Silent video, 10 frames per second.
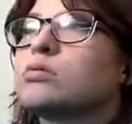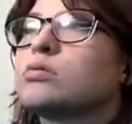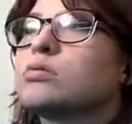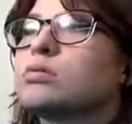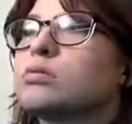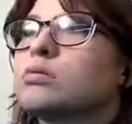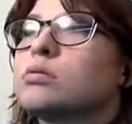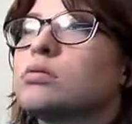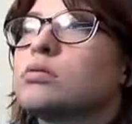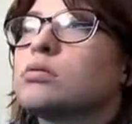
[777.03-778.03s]

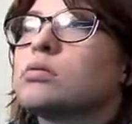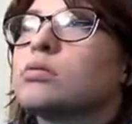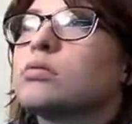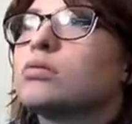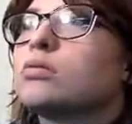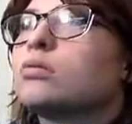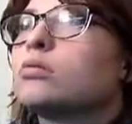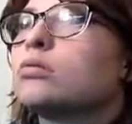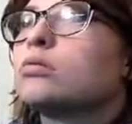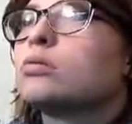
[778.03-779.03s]

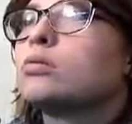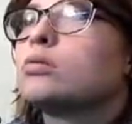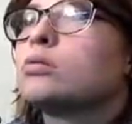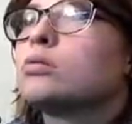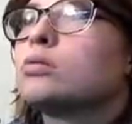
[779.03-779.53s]
The person shown says nothing.